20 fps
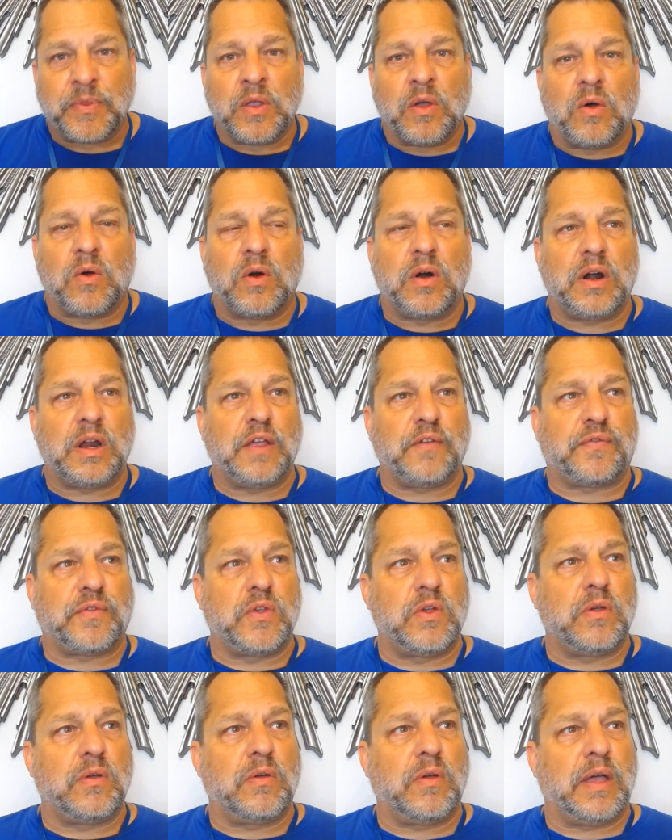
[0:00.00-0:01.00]
Or if
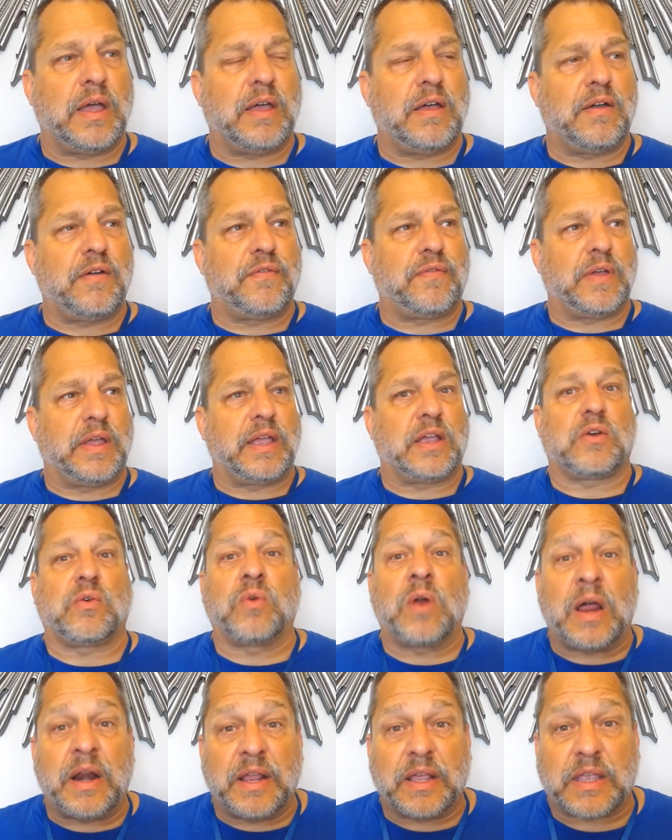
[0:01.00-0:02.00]
you have a
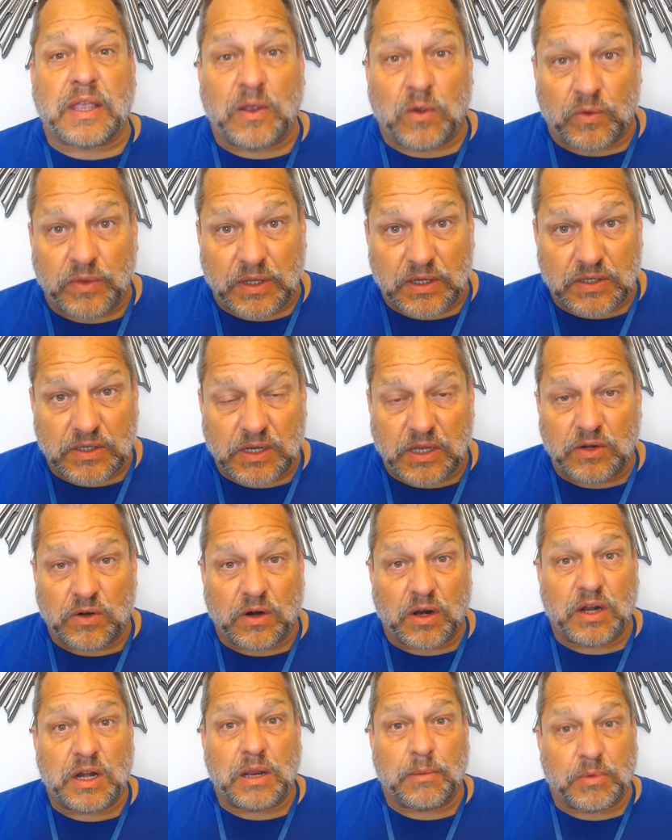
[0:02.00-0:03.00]
chronic illness and you're
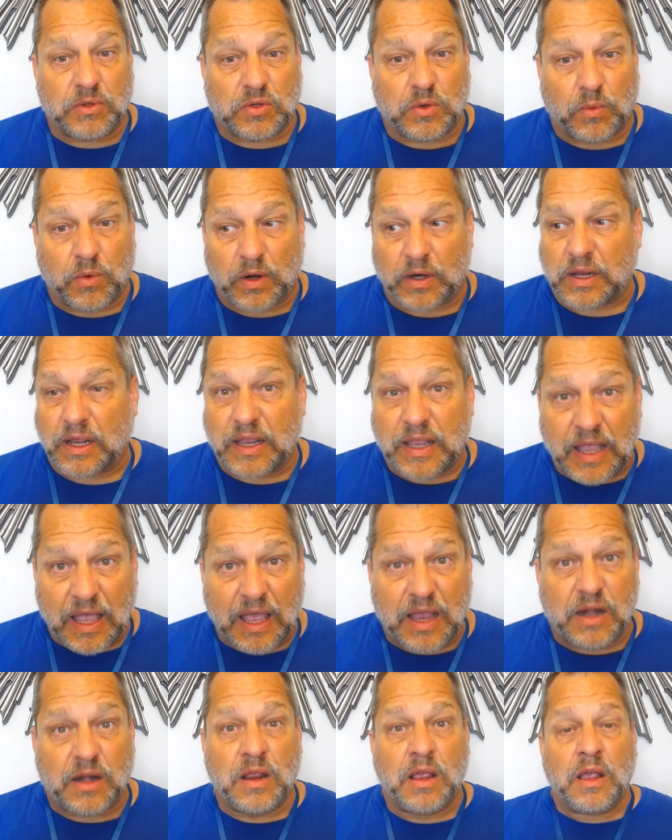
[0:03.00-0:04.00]
unable to work,
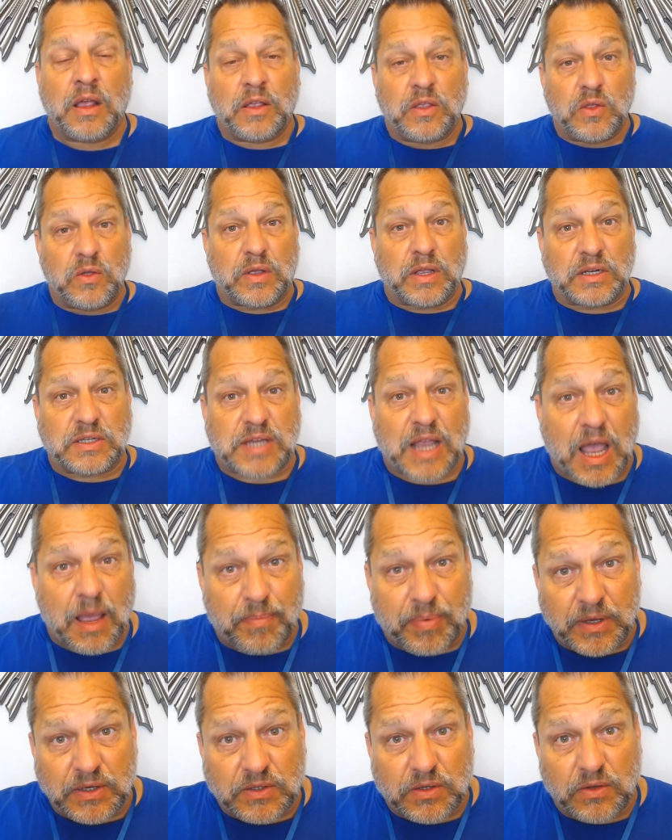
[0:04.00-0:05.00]
again, you can tap
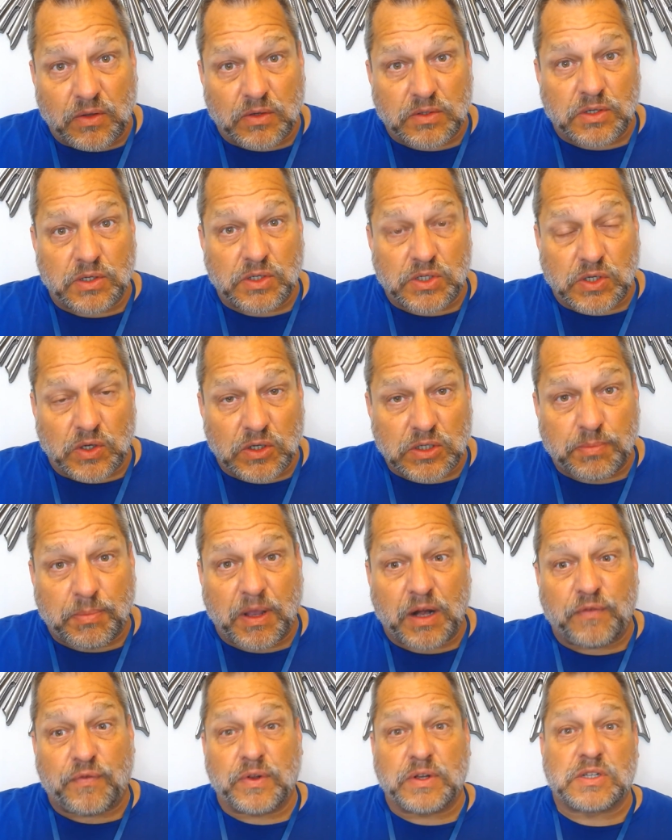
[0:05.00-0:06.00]
into those insurance
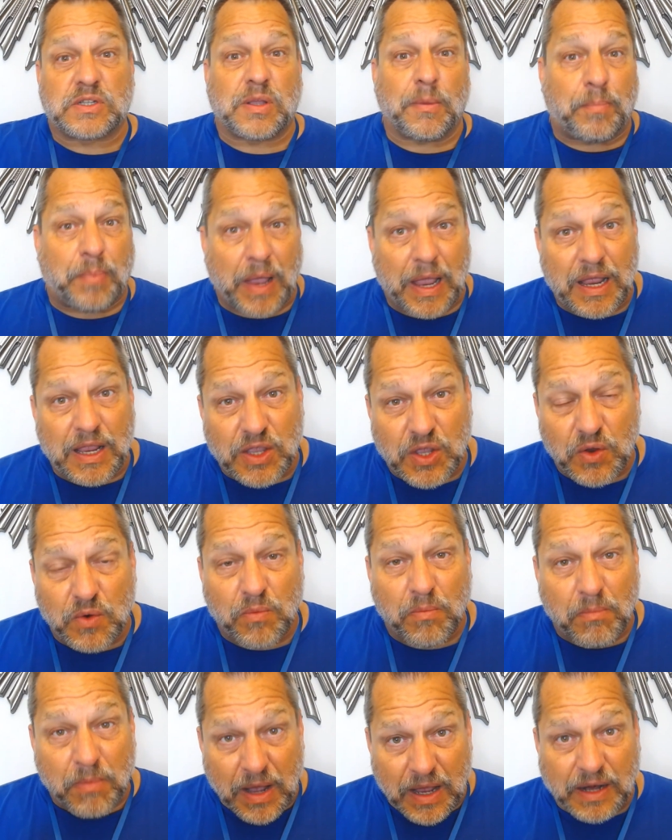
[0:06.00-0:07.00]
benefits to pay you
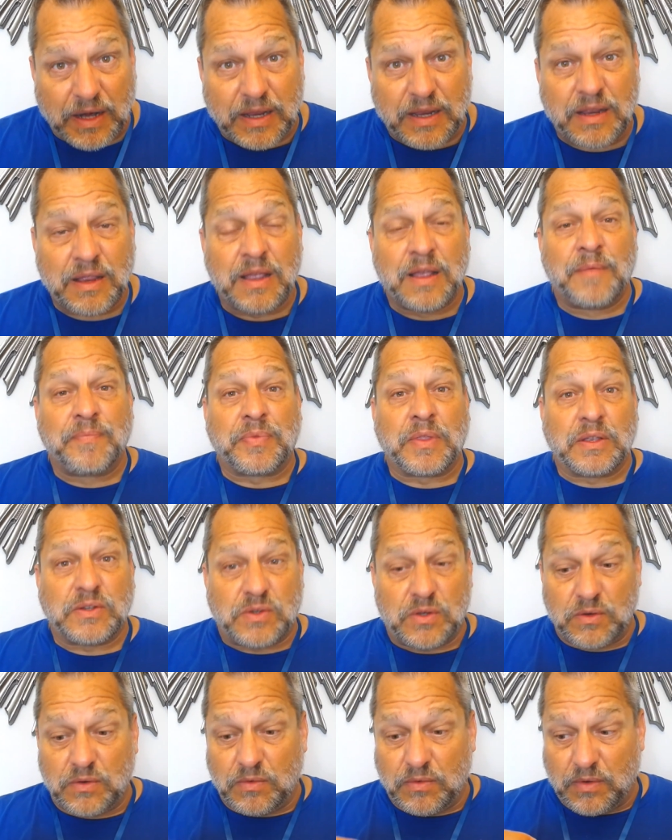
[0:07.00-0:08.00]
money
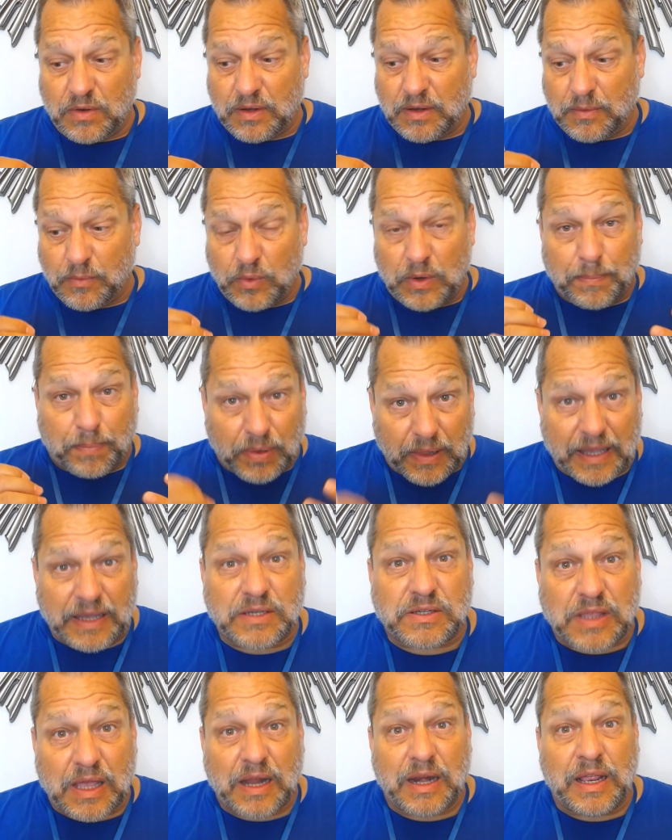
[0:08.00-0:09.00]
to replace
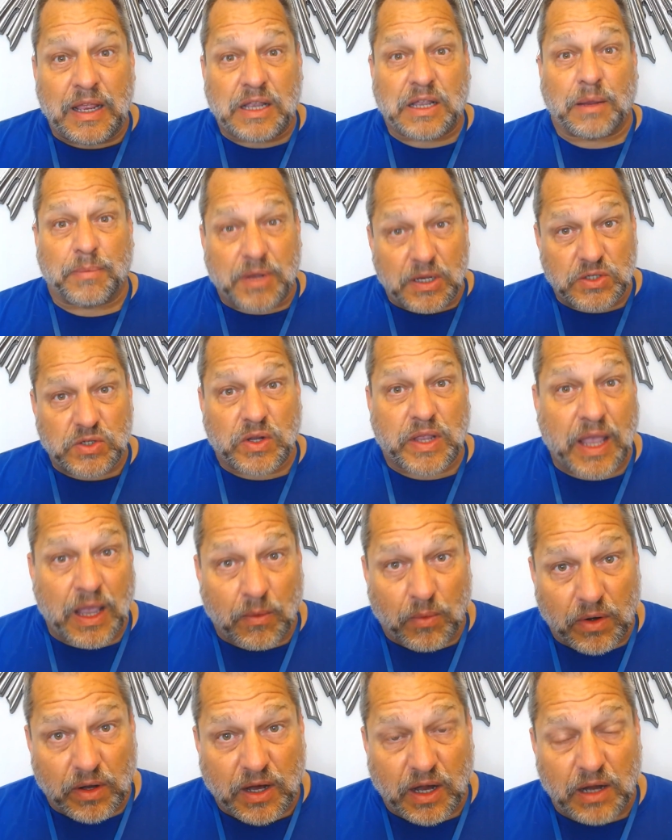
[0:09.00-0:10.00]
that income because you can't
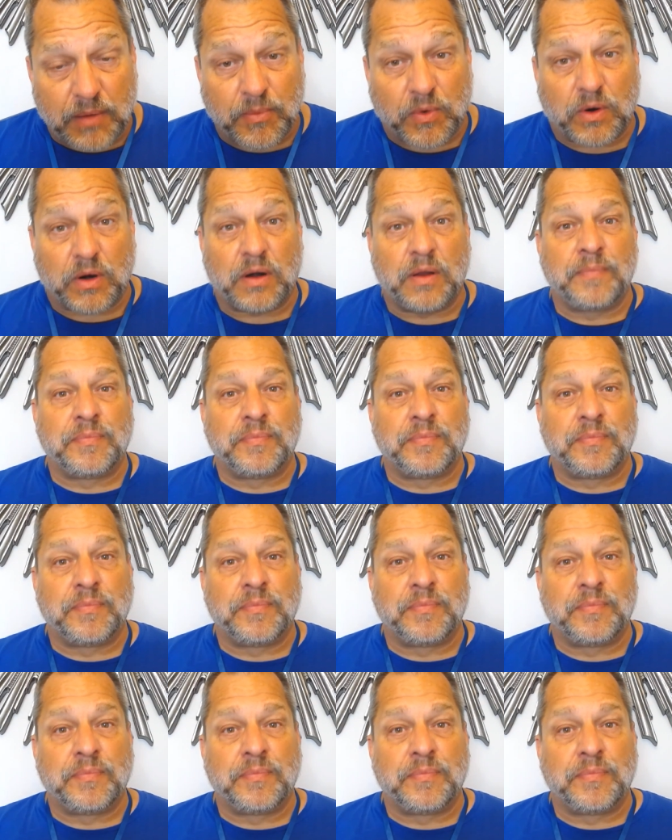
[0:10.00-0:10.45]
work anymore.